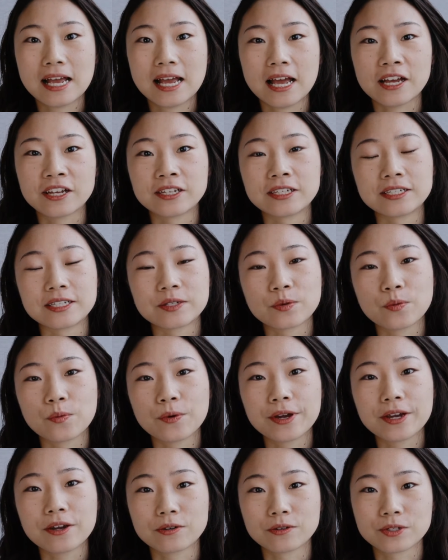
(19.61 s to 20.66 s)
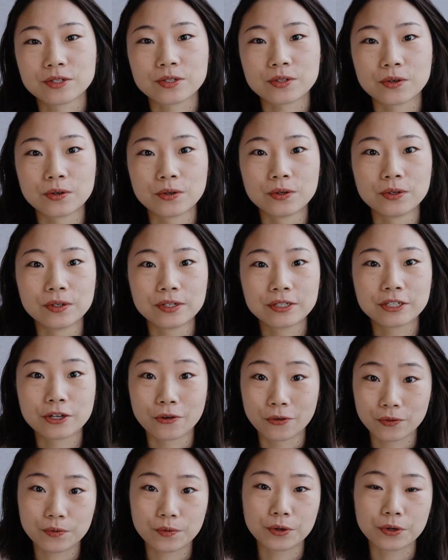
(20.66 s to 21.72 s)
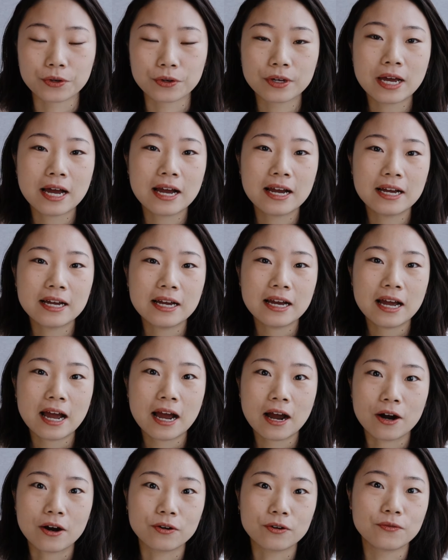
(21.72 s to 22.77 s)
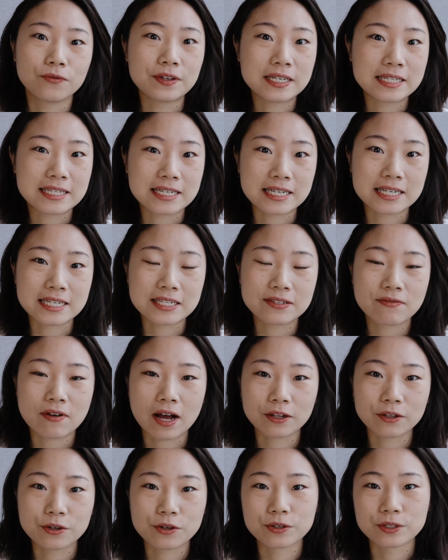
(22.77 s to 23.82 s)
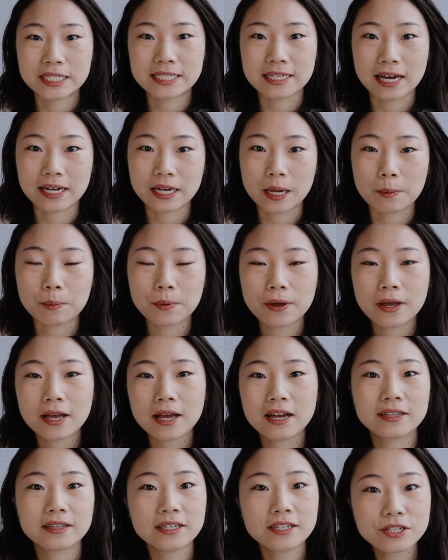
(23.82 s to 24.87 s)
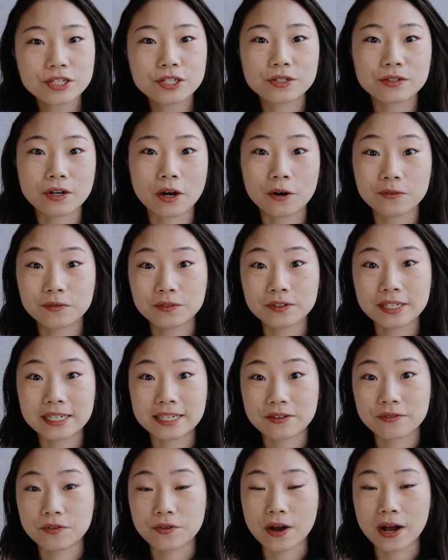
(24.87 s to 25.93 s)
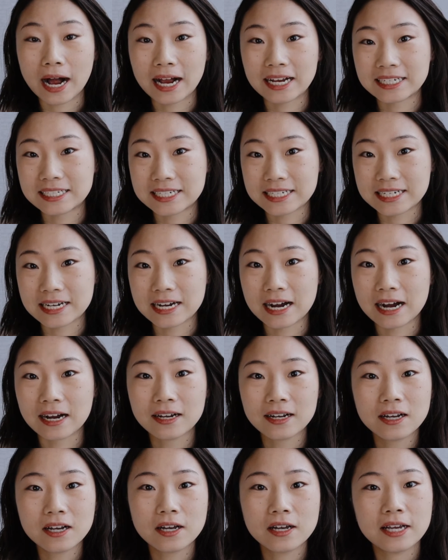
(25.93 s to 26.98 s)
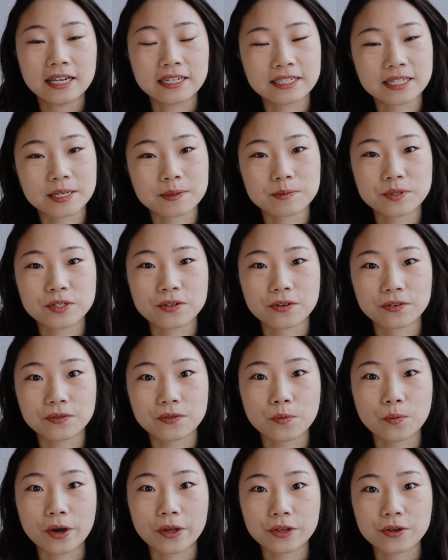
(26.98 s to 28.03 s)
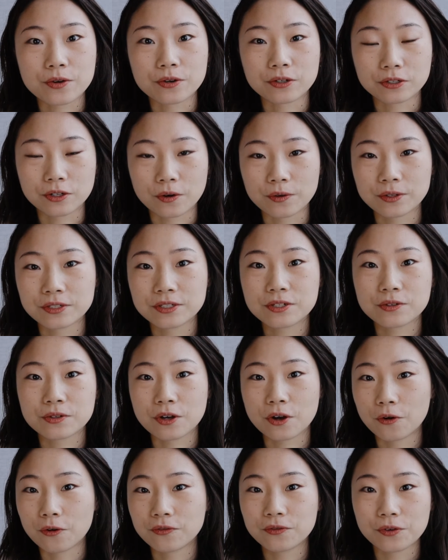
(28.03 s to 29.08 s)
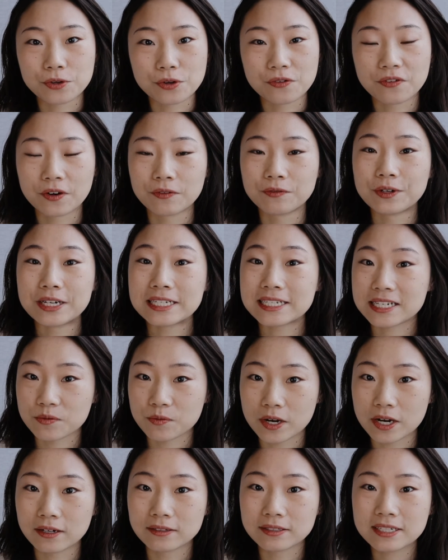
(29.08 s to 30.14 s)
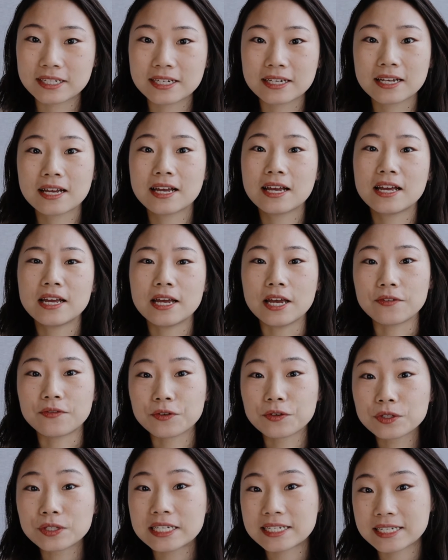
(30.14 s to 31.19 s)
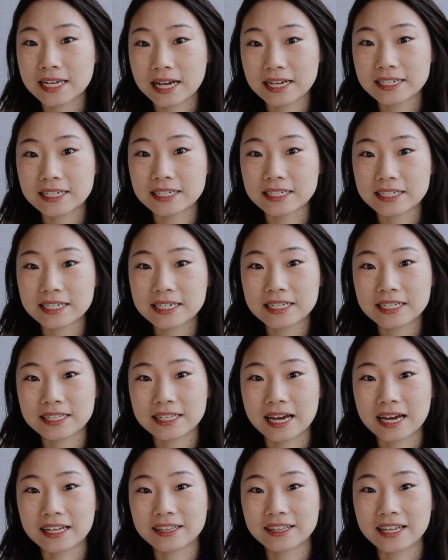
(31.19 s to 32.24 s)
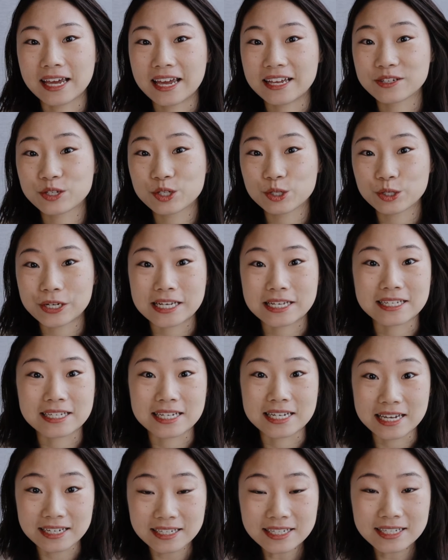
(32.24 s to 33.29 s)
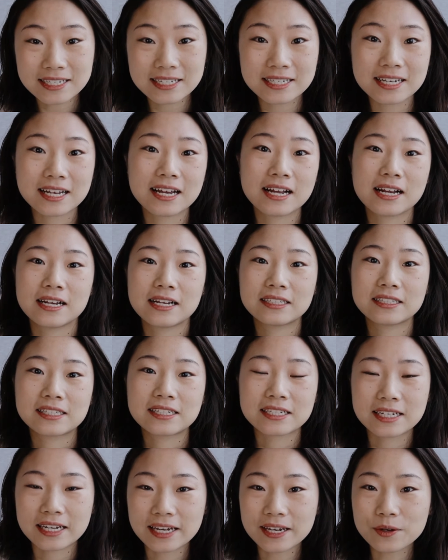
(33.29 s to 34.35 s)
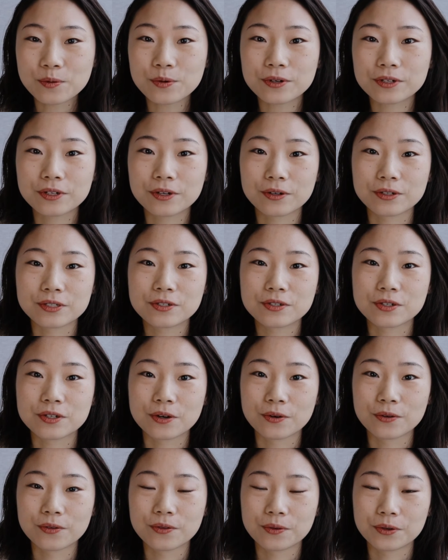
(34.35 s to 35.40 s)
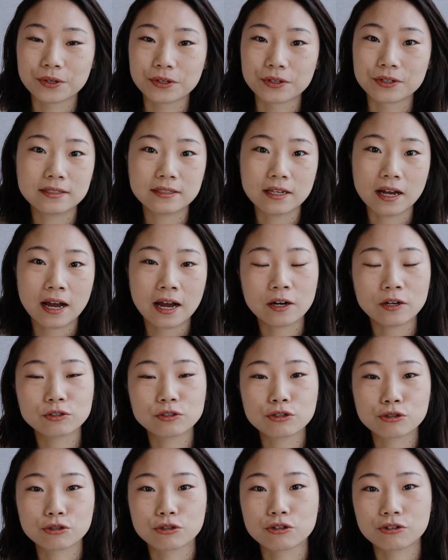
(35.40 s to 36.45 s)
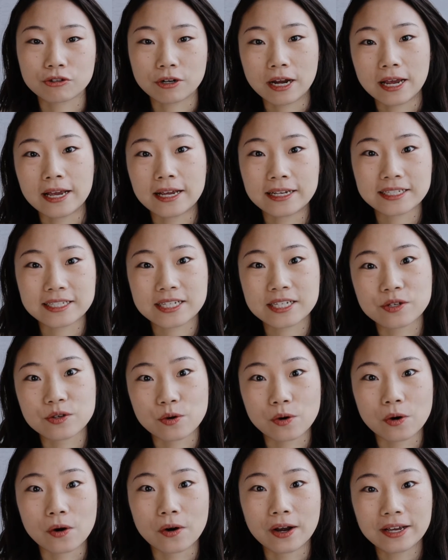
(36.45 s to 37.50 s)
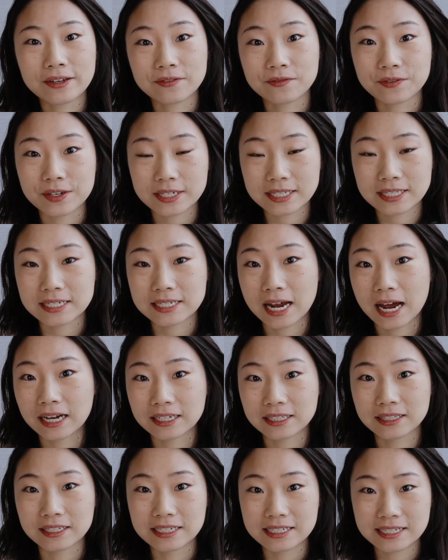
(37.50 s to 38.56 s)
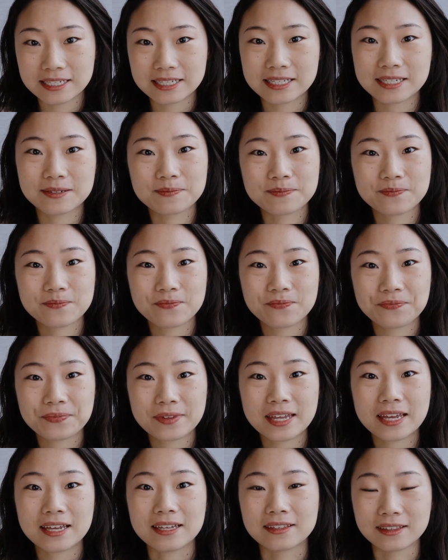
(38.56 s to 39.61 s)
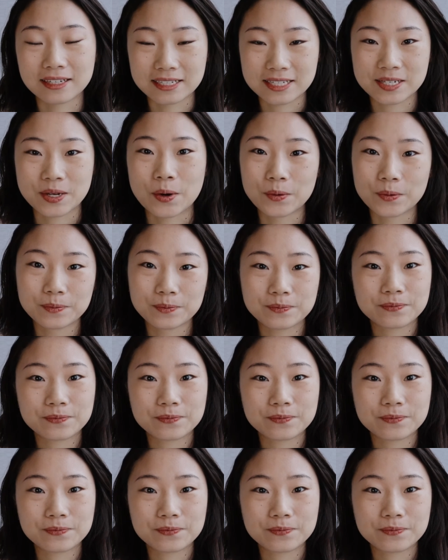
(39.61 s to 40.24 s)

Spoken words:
And we also go through how VCs value your startup. And that should hopefully give you an idea in terms of whether you're going to go for your fundraising round. If you decided that the answer is yes, today we're going to go through how to create your investor target list. And let's go.